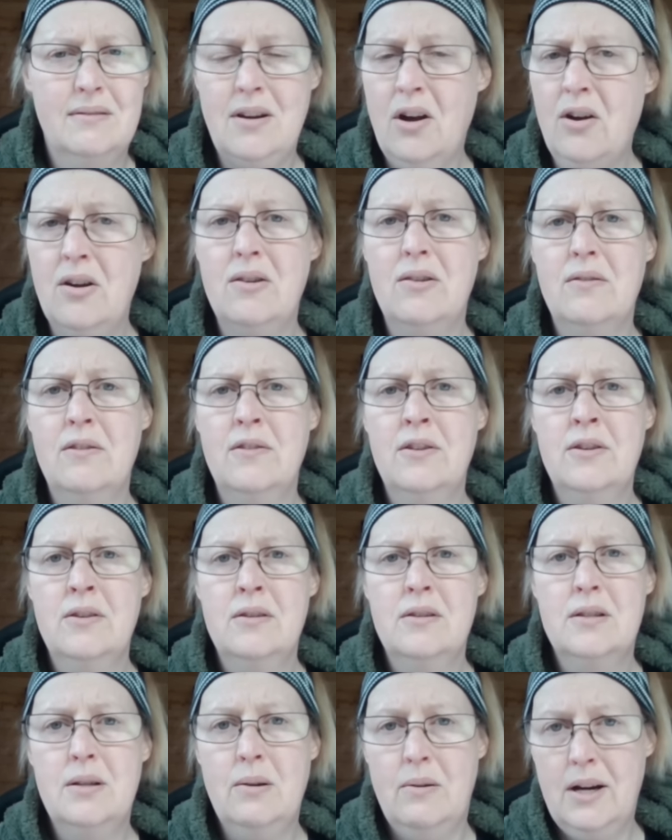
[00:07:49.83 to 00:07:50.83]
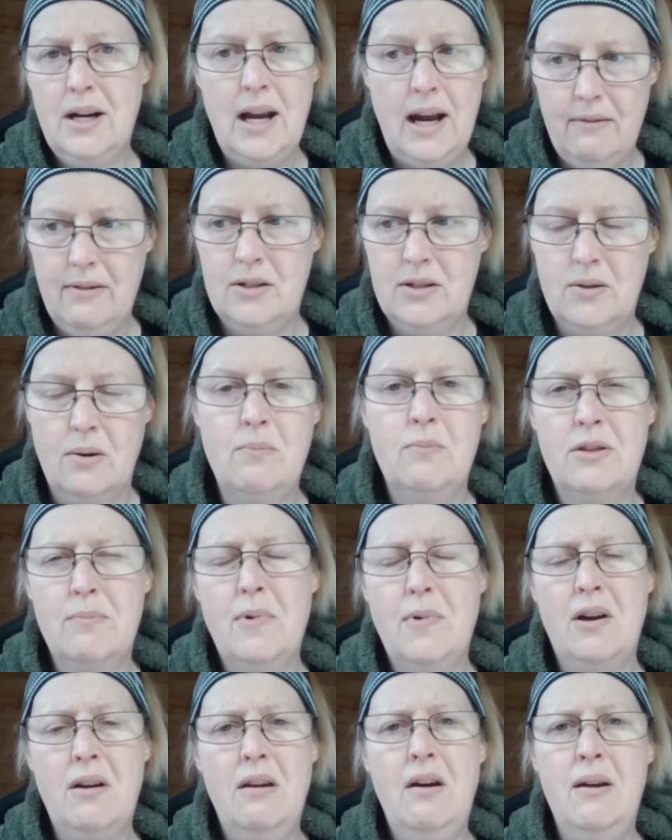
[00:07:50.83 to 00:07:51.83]
No. So I carried on
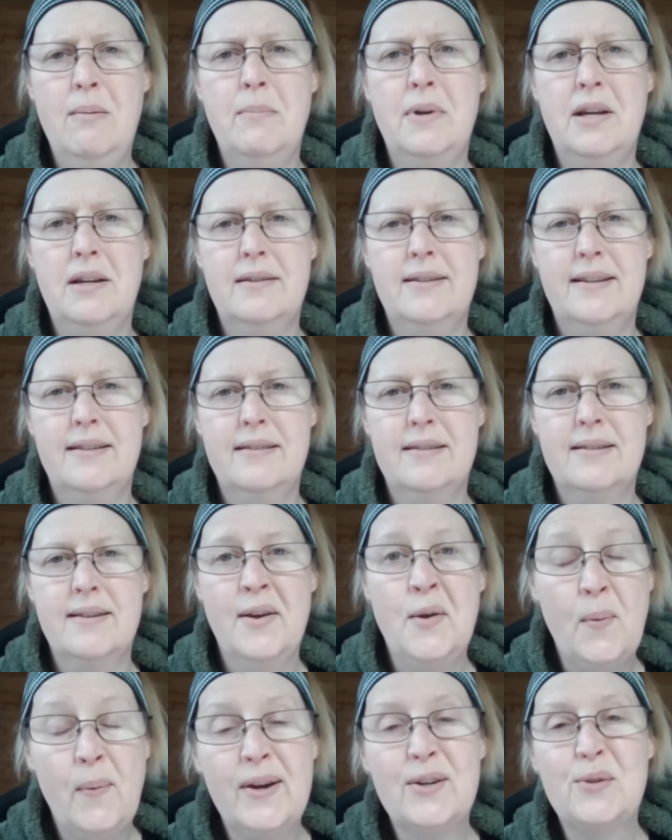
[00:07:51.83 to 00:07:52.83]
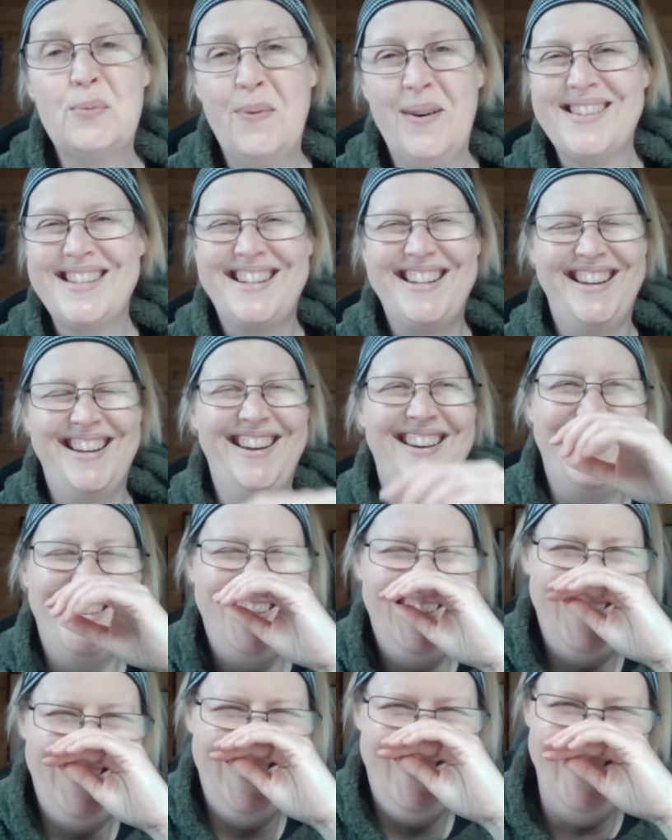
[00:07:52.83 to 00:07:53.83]
with my client meetings, which was
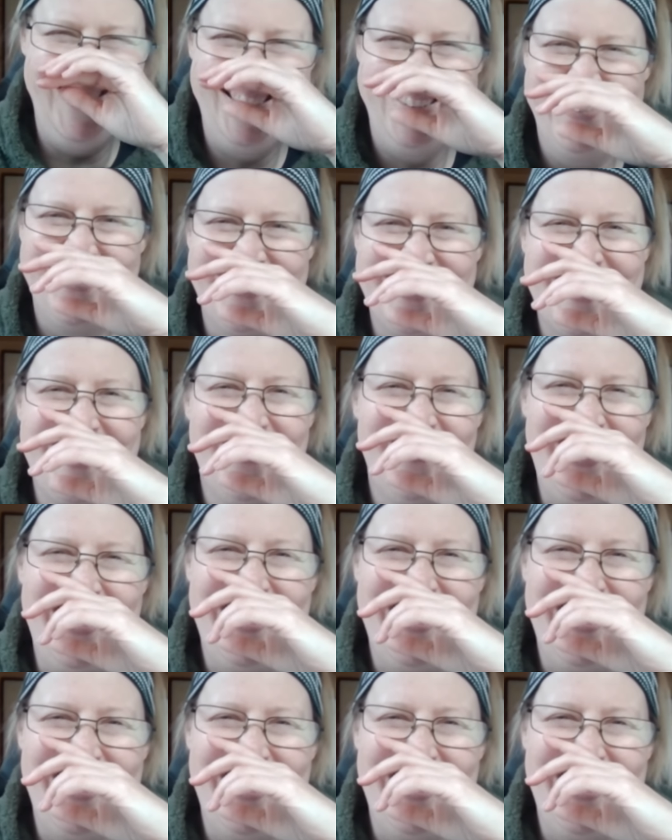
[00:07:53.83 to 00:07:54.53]
like, when I was in the